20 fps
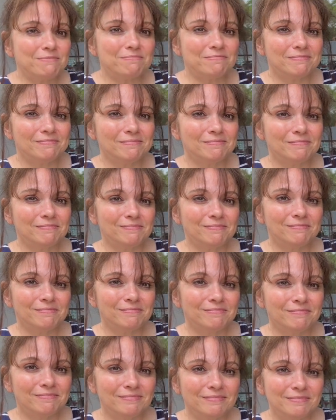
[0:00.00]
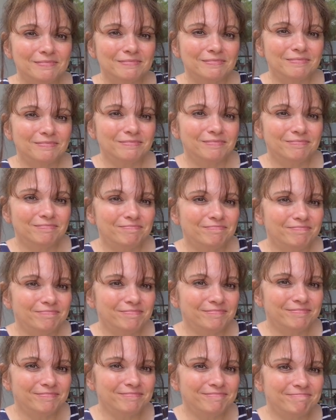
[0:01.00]

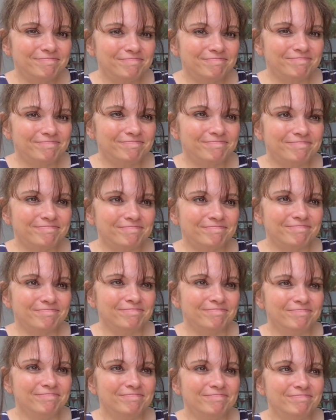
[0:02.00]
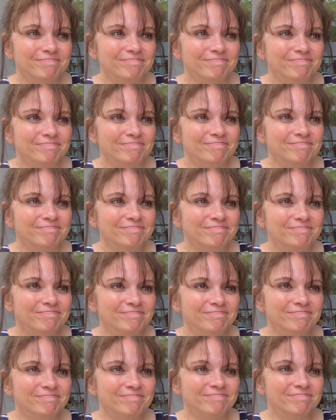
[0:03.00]

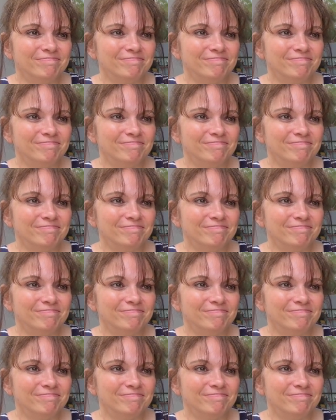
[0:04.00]
(not speaking)